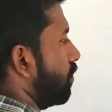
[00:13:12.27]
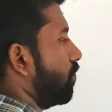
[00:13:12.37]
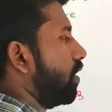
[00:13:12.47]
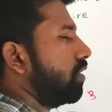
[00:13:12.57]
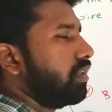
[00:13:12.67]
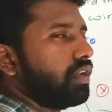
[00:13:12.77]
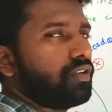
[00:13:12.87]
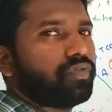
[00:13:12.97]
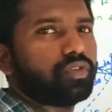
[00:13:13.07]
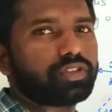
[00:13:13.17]
Find the
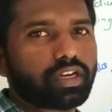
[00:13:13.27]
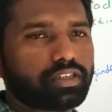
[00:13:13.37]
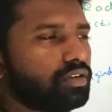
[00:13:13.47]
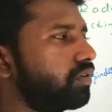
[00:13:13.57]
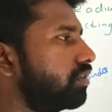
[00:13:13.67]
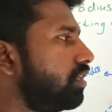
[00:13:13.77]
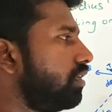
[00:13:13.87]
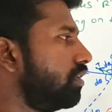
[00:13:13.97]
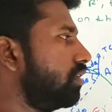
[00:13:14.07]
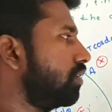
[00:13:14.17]
net force acting on
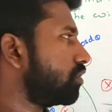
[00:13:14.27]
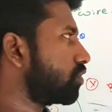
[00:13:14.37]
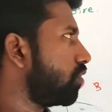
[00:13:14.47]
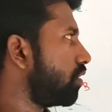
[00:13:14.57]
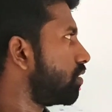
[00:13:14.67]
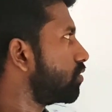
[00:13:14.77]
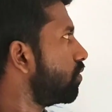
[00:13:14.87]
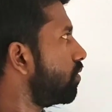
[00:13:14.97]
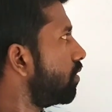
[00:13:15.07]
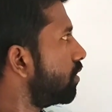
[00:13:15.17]
the square.
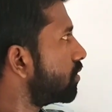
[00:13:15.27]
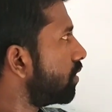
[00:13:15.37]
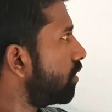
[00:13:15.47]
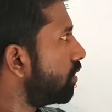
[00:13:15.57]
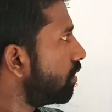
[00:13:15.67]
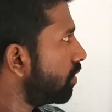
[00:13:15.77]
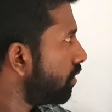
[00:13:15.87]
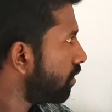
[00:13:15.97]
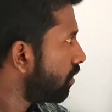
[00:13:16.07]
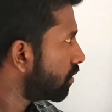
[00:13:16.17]
So listen here.
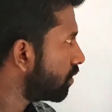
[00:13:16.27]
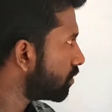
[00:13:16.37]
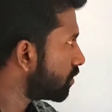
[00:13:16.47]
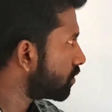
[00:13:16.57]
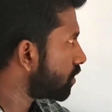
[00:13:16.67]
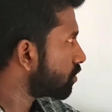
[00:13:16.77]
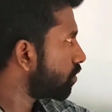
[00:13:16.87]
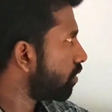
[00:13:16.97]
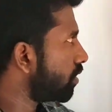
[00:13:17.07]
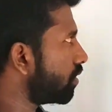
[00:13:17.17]
This is a
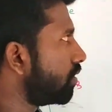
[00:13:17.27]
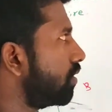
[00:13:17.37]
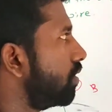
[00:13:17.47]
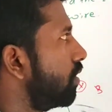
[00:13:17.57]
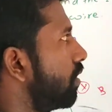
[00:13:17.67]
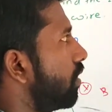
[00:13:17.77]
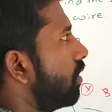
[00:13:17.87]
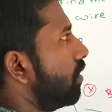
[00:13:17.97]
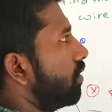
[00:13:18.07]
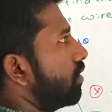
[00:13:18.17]
square.
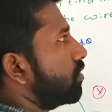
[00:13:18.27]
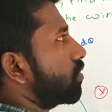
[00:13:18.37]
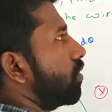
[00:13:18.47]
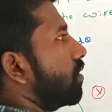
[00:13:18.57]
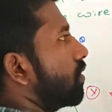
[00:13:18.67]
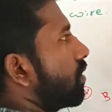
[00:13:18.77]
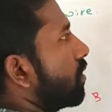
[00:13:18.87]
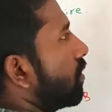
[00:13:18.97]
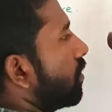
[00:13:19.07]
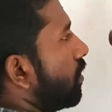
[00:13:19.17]
In this square that
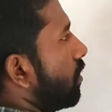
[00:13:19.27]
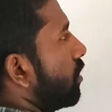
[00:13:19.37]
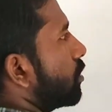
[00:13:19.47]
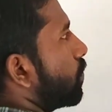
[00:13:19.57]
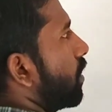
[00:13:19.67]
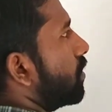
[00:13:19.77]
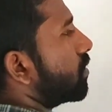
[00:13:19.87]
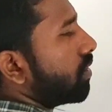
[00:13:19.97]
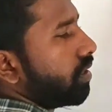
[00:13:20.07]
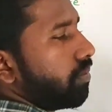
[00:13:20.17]
is placed
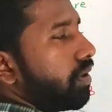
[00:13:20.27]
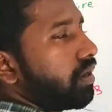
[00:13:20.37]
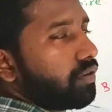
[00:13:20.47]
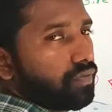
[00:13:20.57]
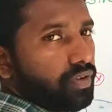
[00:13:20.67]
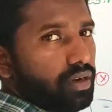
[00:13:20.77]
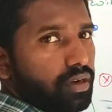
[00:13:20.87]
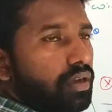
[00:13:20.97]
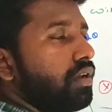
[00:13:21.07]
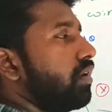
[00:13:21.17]
in a magnetic
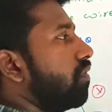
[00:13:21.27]
field.